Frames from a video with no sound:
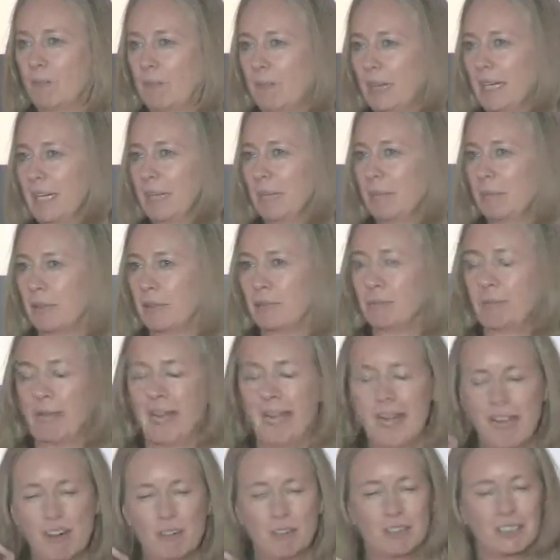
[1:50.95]
people,
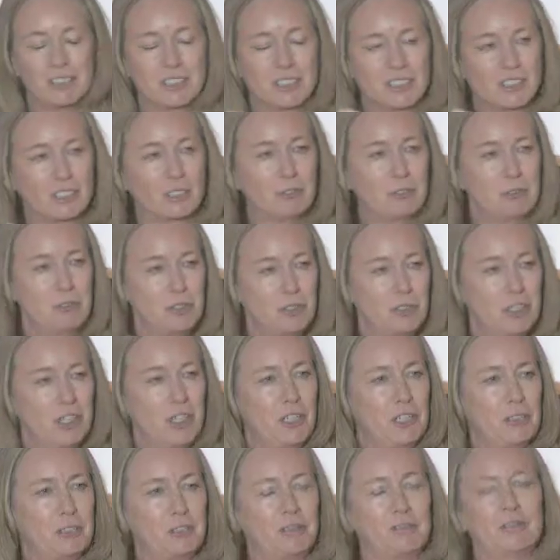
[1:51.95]
parents who
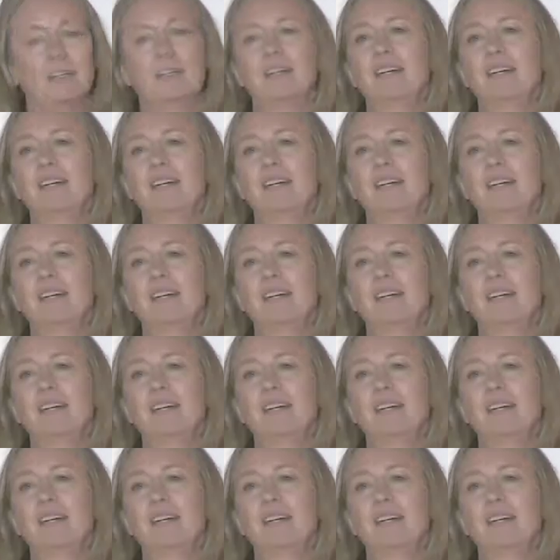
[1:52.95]
knew